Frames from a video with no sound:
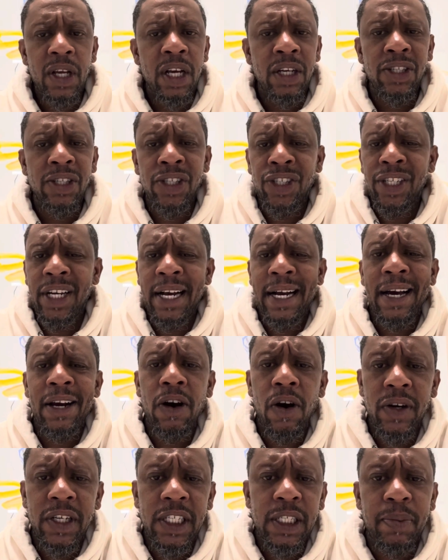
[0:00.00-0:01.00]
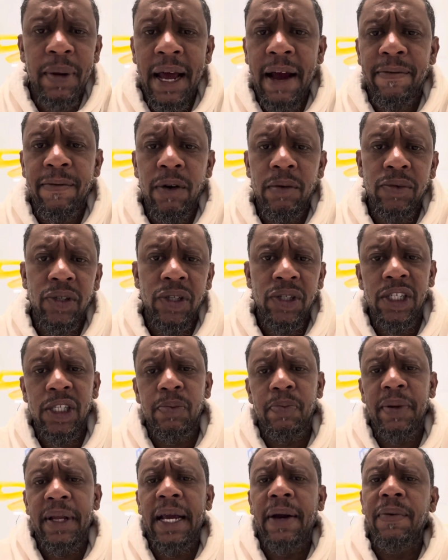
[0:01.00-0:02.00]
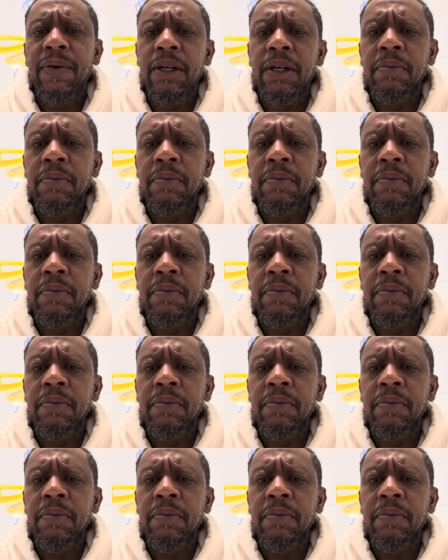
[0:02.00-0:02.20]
Just check out all these platforms and just play with